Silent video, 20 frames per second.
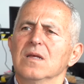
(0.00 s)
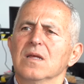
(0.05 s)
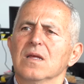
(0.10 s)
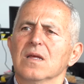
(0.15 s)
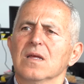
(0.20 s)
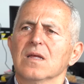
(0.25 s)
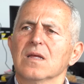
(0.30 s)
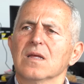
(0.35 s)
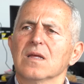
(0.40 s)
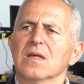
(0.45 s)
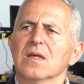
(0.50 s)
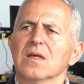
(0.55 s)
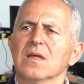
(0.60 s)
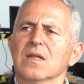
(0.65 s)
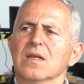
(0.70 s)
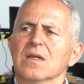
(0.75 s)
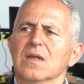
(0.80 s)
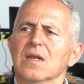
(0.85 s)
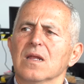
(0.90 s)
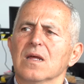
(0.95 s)

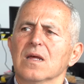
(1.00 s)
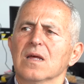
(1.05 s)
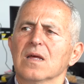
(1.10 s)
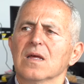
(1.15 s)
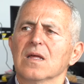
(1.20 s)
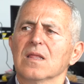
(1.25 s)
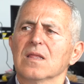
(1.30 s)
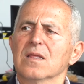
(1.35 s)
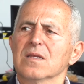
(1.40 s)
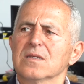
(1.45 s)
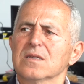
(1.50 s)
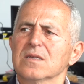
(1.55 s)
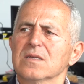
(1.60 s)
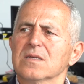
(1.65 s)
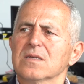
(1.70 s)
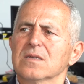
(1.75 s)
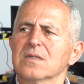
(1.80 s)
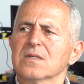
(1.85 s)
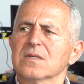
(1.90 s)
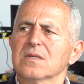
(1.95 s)
and this is
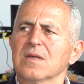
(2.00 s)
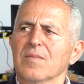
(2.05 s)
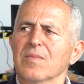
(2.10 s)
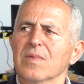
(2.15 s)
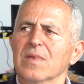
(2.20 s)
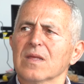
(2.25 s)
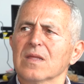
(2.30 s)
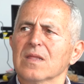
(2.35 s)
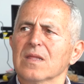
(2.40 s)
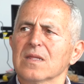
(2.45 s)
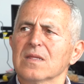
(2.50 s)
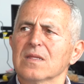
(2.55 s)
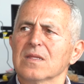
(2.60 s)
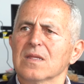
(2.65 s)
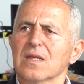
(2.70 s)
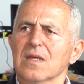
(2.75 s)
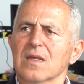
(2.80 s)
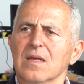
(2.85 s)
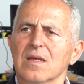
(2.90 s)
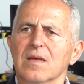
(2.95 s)
something
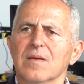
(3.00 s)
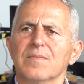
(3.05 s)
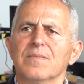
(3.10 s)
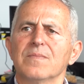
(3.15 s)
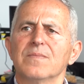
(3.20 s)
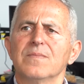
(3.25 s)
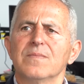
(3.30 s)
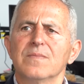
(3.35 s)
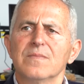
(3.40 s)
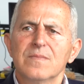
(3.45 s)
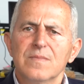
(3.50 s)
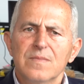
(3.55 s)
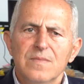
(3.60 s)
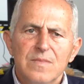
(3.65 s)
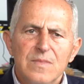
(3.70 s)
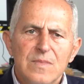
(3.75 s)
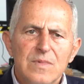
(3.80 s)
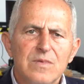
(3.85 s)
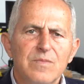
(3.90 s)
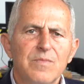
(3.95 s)
that
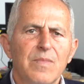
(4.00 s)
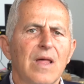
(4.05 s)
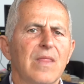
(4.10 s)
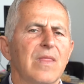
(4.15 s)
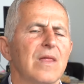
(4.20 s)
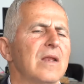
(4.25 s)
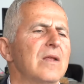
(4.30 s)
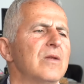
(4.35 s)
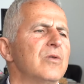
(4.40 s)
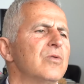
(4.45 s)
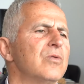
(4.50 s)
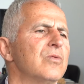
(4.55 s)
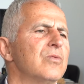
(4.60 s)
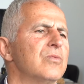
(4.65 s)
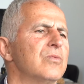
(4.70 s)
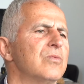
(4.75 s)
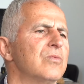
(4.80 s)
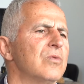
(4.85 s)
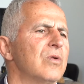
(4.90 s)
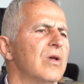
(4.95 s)
should bother
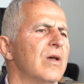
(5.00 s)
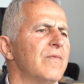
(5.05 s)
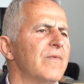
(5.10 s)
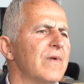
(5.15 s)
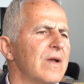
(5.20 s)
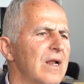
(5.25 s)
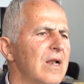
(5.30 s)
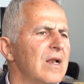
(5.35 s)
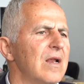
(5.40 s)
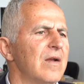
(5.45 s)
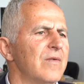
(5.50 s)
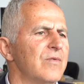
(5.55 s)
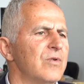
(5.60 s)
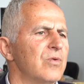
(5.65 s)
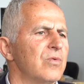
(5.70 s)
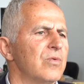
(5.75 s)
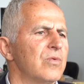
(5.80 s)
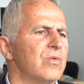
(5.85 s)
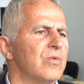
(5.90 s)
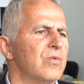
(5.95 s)
you to have a clear
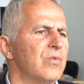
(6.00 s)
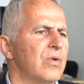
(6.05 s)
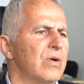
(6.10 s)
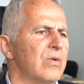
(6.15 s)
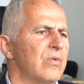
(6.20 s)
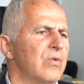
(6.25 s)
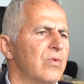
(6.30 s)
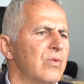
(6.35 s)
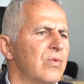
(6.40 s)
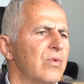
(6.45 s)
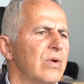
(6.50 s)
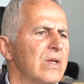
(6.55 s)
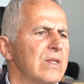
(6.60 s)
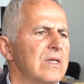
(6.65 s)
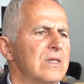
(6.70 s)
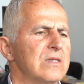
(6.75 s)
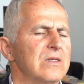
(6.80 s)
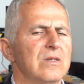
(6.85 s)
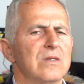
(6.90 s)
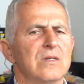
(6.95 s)
view. Well,
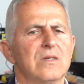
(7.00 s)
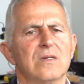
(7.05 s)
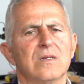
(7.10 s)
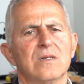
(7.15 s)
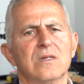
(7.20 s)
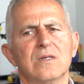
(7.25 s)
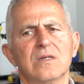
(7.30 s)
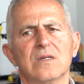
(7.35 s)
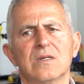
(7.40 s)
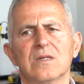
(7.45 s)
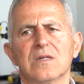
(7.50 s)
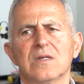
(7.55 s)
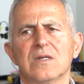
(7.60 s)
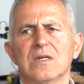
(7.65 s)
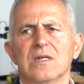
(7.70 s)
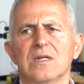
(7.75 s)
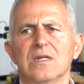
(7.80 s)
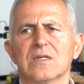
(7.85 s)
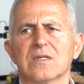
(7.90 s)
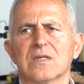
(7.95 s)
what is
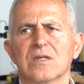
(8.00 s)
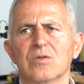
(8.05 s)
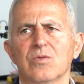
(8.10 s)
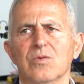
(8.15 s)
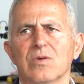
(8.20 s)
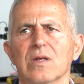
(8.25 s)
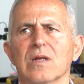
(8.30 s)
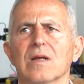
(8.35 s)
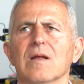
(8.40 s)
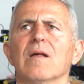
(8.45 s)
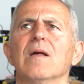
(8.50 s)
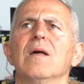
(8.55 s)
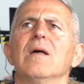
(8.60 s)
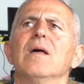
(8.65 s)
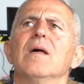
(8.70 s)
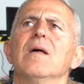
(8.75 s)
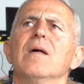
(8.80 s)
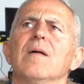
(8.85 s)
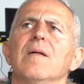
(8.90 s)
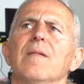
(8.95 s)
he, is he doing?
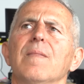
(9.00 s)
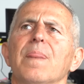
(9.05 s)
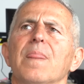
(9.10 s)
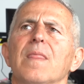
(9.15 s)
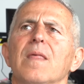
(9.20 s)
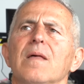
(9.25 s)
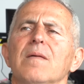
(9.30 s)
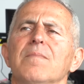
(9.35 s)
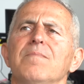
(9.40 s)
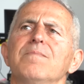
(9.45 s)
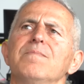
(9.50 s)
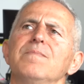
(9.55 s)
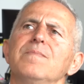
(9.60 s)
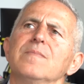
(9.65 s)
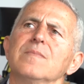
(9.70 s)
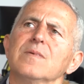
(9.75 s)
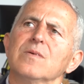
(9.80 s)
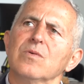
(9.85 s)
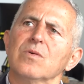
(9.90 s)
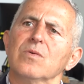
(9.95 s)
Uh,
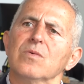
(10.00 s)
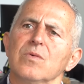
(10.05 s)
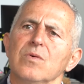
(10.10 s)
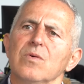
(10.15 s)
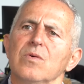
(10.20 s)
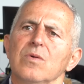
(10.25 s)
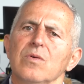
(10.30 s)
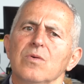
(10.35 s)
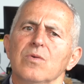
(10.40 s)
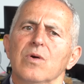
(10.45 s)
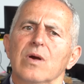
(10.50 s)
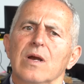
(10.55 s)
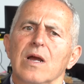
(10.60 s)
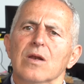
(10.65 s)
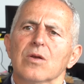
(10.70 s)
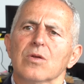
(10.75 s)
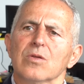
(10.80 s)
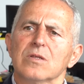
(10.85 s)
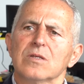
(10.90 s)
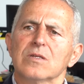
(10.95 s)
we, we,
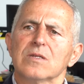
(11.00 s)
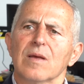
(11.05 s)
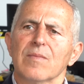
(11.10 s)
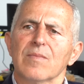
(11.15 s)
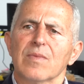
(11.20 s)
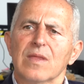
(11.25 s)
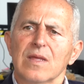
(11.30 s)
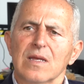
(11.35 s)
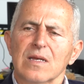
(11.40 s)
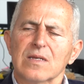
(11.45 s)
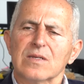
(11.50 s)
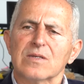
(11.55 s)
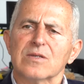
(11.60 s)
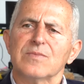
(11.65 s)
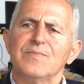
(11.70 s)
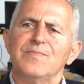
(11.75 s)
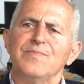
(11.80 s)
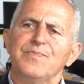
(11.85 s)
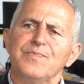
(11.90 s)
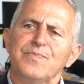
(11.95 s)
cannot some things.